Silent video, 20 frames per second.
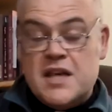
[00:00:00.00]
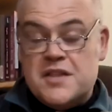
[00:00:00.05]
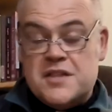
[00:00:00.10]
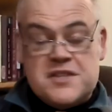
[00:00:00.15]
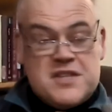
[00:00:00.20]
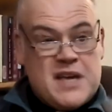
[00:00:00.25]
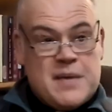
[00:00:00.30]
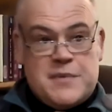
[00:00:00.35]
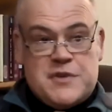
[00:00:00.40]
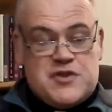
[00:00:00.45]

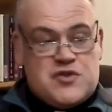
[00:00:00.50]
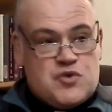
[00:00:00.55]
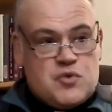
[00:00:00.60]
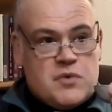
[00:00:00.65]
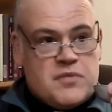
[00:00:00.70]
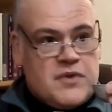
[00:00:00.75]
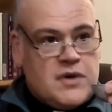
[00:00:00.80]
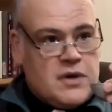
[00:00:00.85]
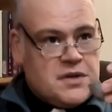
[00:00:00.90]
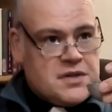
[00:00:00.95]
The same is
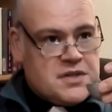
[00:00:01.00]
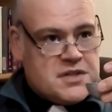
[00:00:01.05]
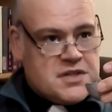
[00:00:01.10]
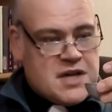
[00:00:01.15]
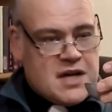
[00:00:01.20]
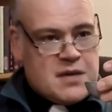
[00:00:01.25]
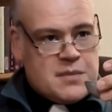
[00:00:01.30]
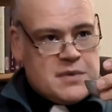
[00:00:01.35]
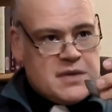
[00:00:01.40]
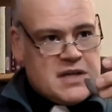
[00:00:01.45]
true of all of the
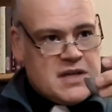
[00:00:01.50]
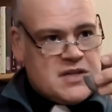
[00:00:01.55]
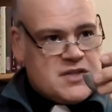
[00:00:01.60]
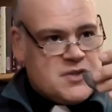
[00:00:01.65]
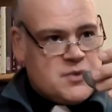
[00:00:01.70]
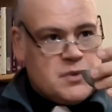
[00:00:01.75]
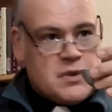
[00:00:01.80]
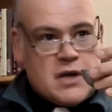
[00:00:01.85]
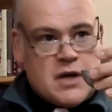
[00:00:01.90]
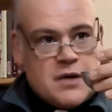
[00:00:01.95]

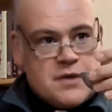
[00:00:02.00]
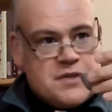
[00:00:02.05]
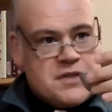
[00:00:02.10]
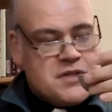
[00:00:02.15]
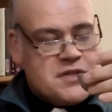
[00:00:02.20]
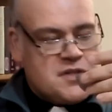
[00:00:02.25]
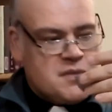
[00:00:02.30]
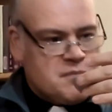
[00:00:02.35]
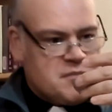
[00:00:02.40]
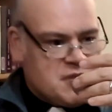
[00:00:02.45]
Taiwanese oolongs
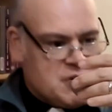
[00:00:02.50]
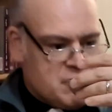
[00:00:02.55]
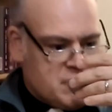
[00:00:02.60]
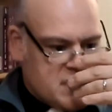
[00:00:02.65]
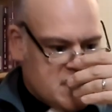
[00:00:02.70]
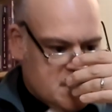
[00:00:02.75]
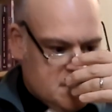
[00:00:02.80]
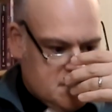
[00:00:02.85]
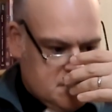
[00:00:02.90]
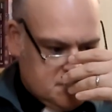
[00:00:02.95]
to some
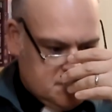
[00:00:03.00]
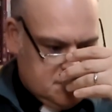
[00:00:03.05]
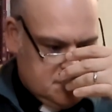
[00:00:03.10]
degree.